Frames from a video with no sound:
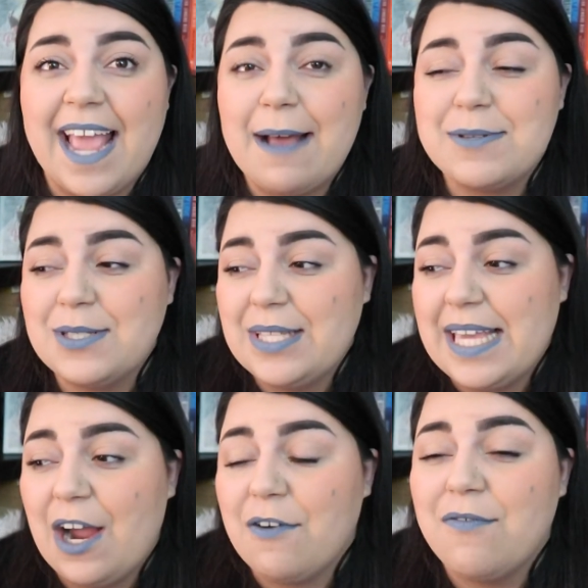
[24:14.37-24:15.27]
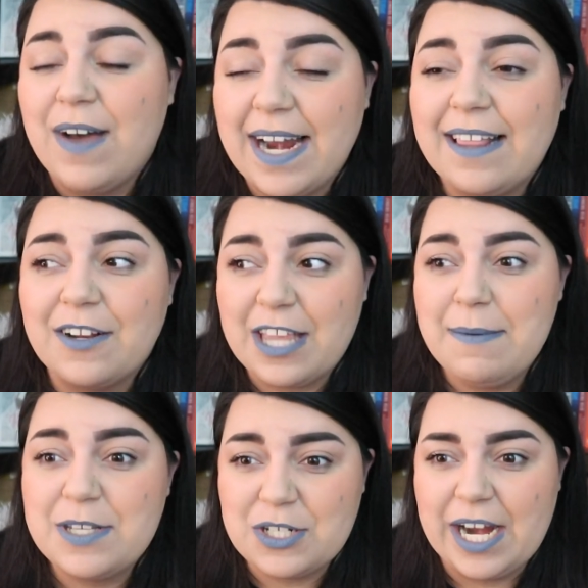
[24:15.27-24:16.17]
They absolutely are fighting their
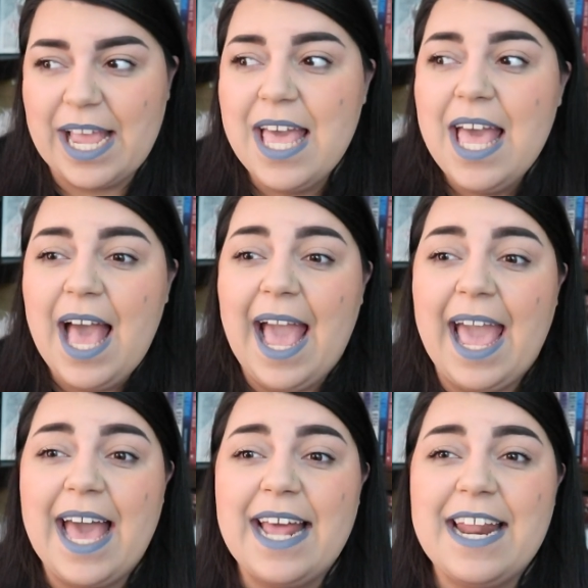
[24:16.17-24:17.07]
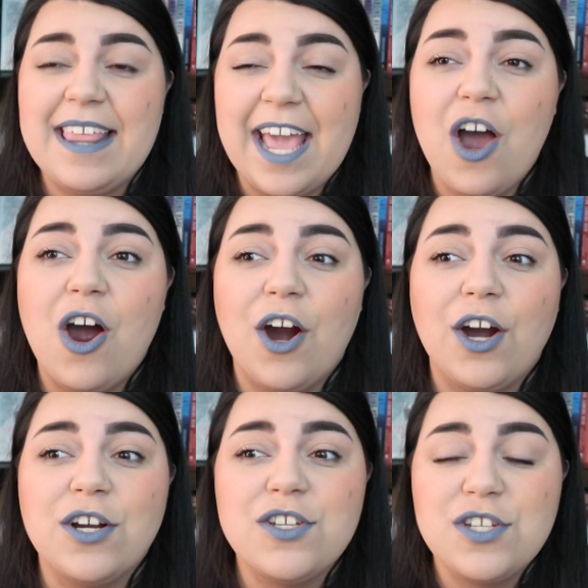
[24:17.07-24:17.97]
chemistry and they
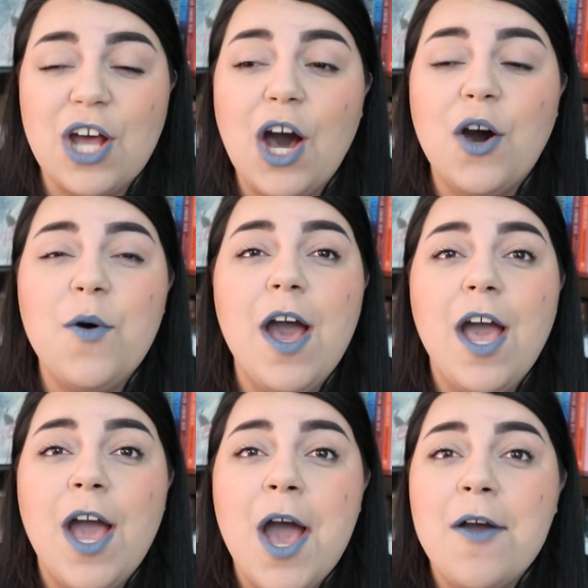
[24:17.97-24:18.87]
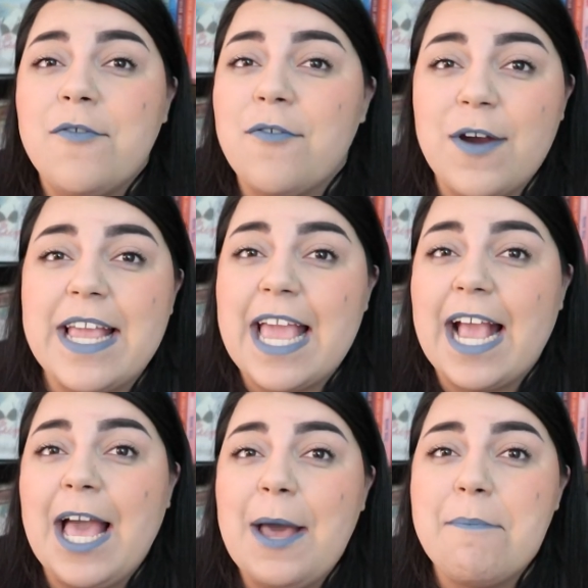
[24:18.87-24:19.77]
are so
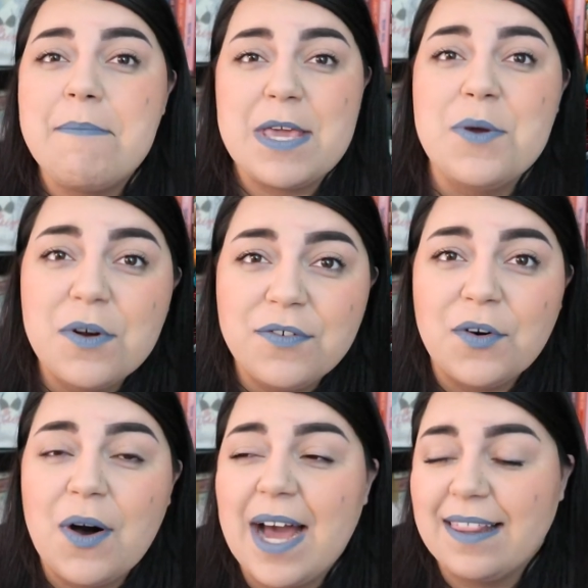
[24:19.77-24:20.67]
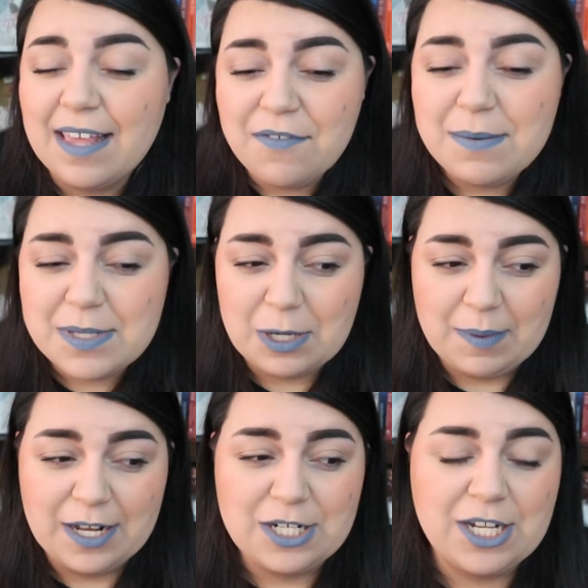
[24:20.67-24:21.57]
freaking beautiful. I love them so
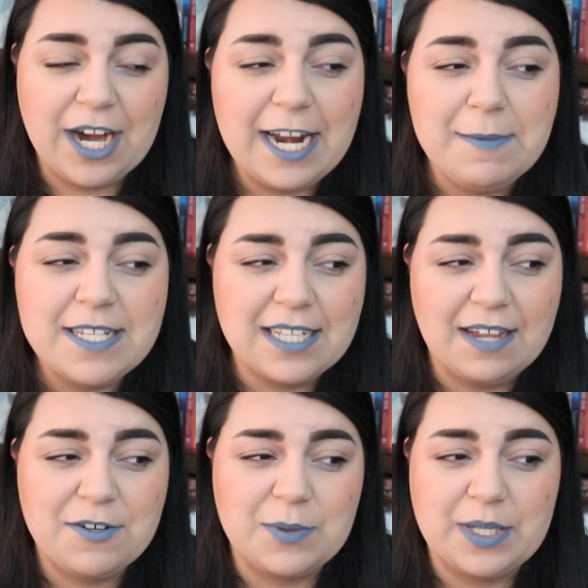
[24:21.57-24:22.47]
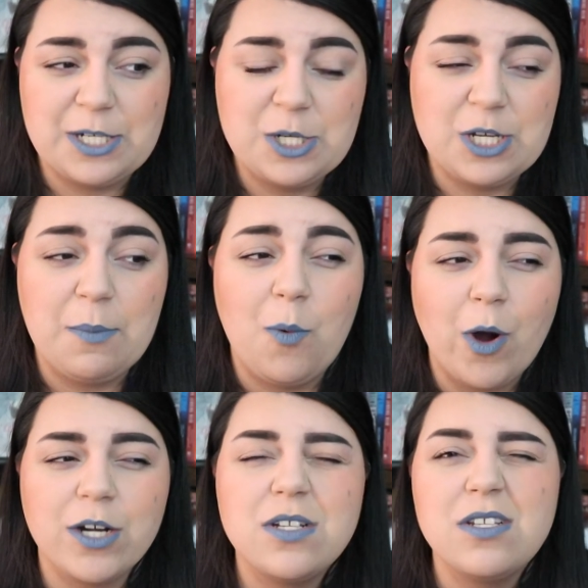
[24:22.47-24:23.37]
much. Their enemies to lovers relationship
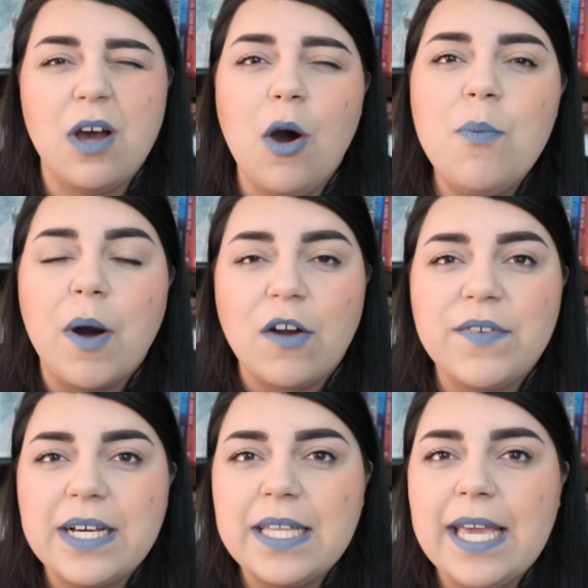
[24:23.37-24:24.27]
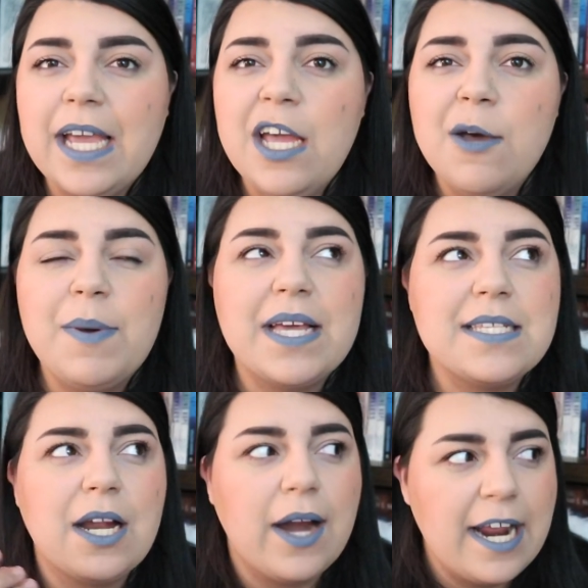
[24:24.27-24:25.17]
worked so perfectly
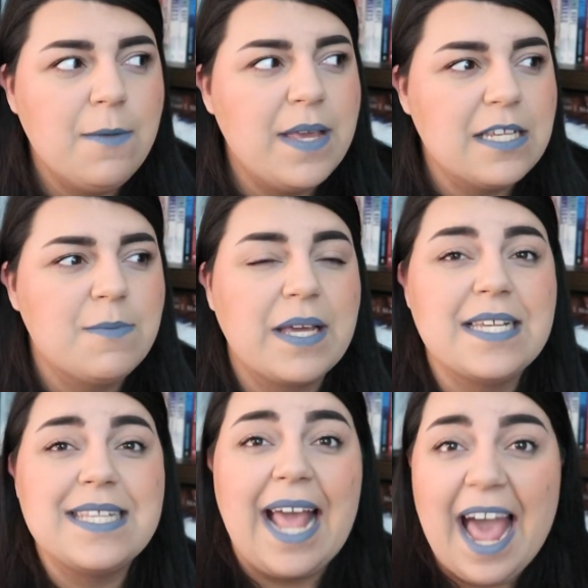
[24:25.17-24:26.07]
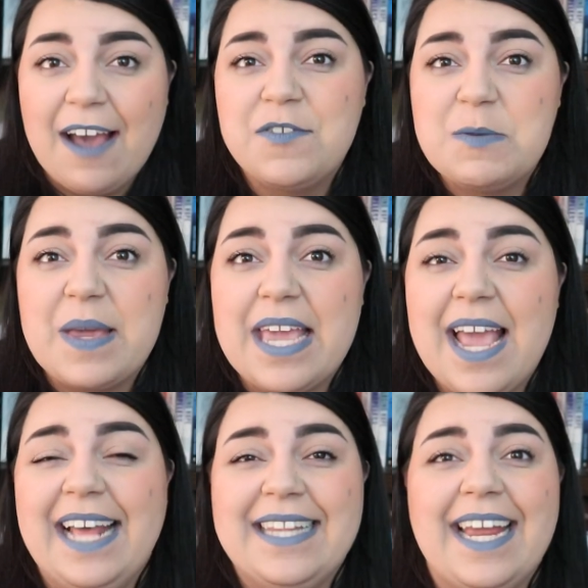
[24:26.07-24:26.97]
because they're enemies because they have to
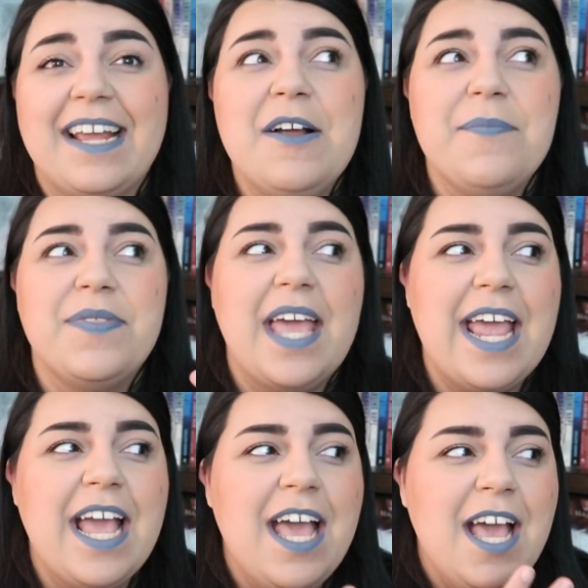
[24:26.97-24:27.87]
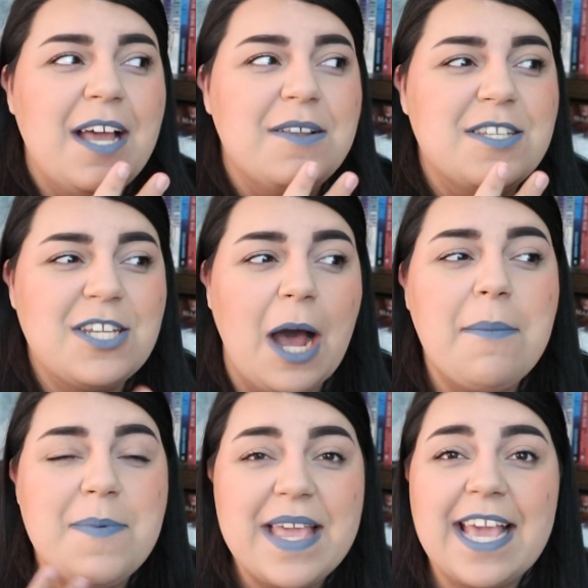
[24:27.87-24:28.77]
be and like they
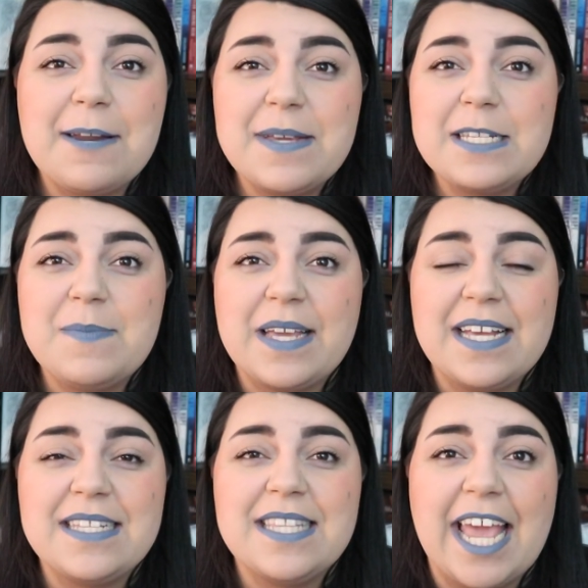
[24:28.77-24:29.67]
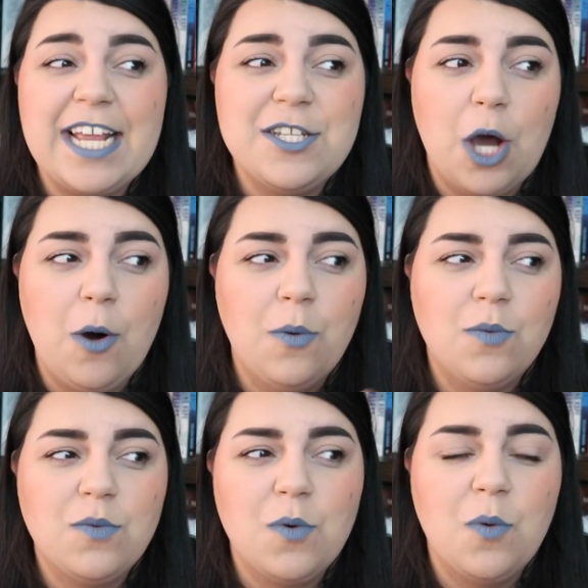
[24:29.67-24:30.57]
stop being enemies because they
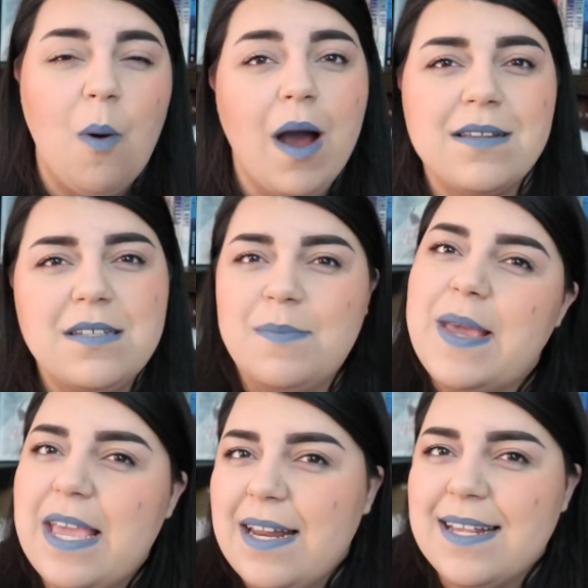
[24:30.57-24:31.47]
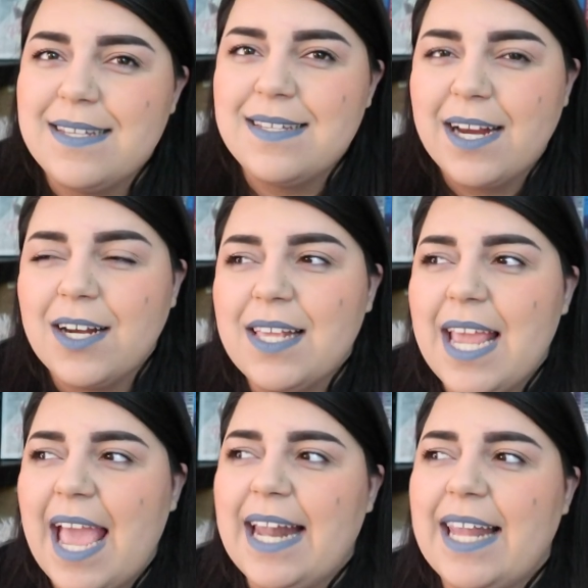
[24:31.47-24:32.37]
don't want to be
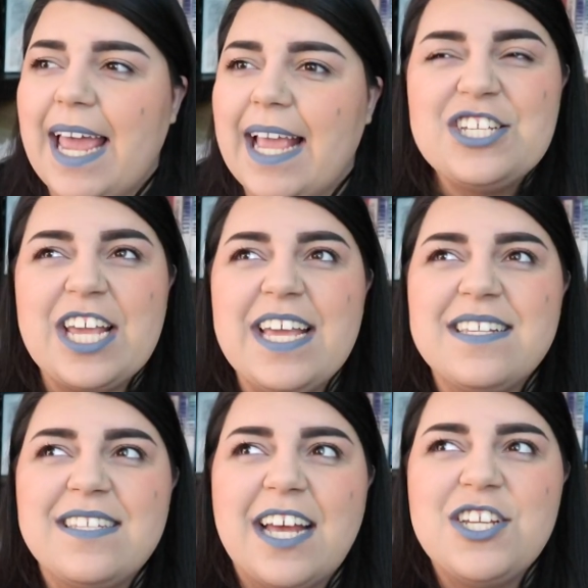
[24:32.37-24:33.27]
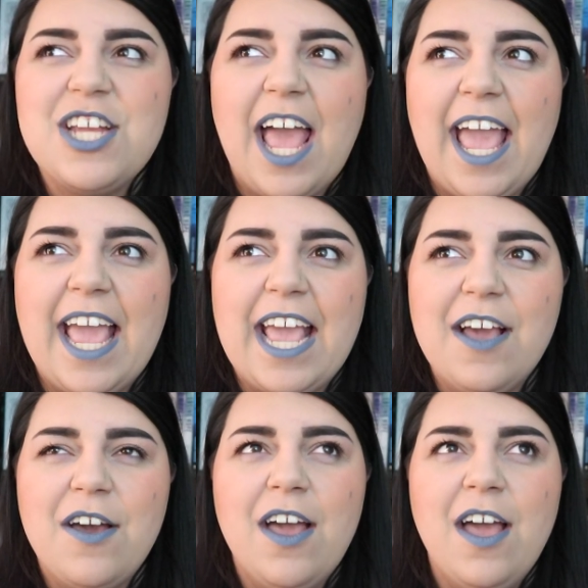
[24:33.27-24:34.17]
necessarily and like she is such
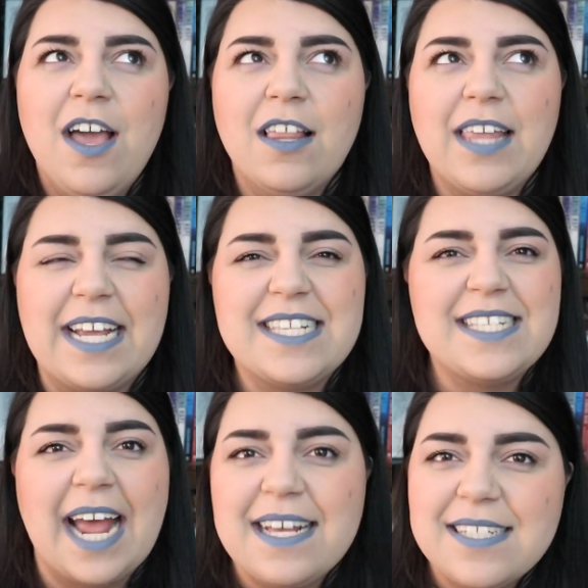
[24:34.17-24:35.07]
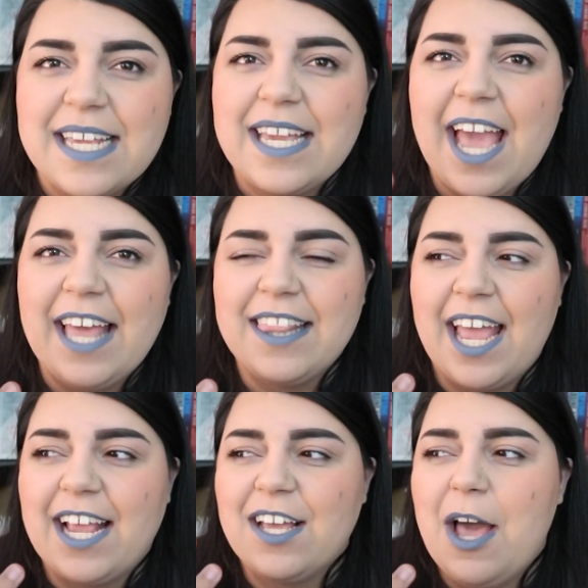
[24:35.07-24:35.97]
a like sassy and
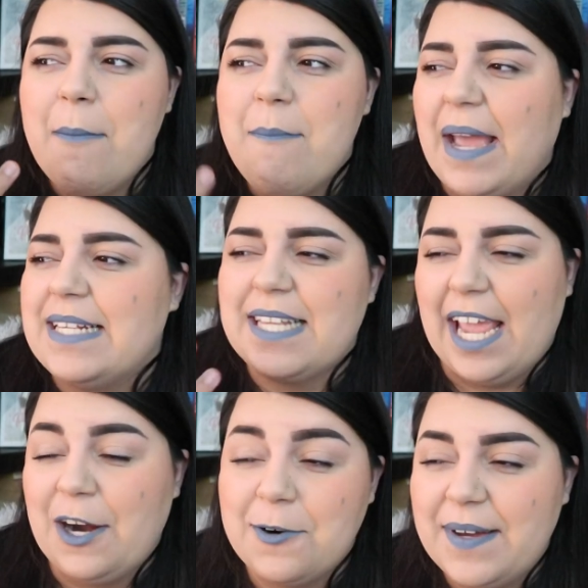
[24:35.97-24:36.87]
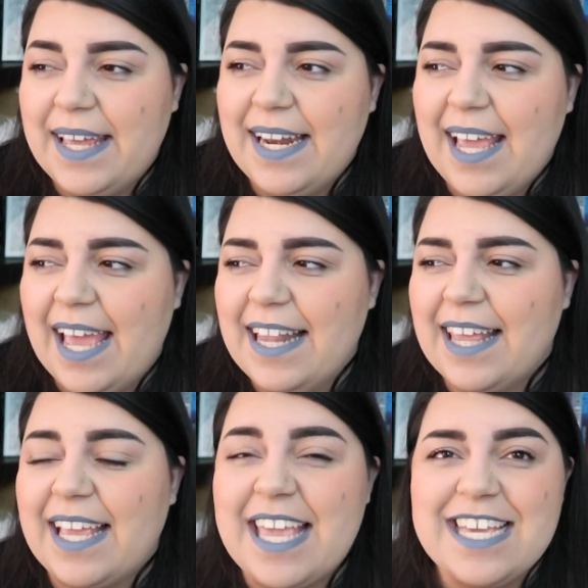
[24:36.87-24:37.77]
like amazing heroine and
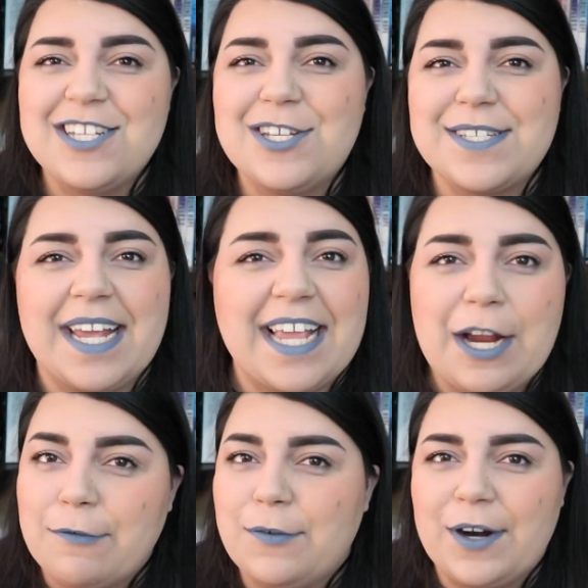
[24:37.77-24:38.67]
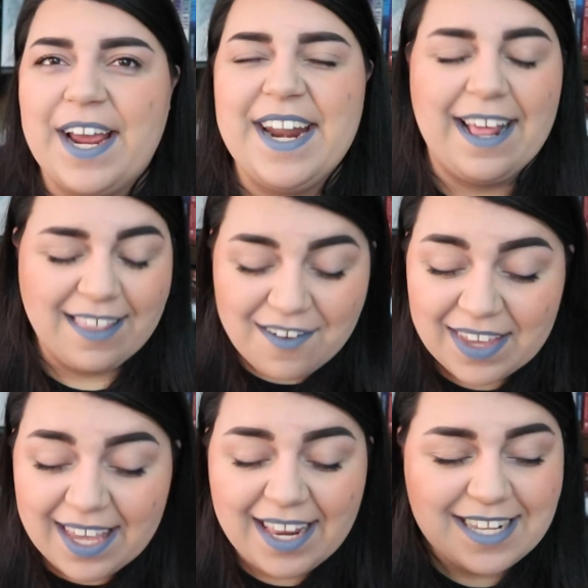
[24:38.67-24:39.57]
like he is just like here for it and I love
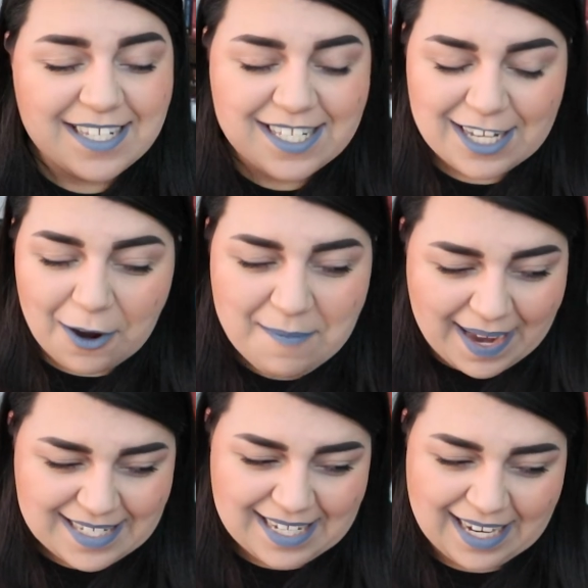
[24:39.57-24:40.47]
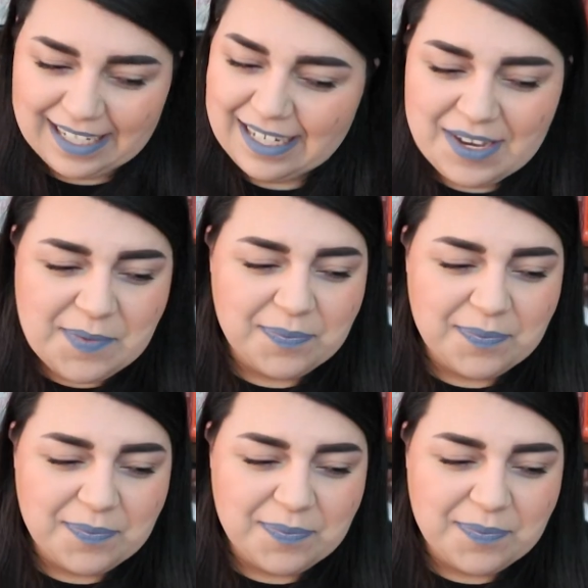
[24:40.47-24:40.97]
it. It's so amazing.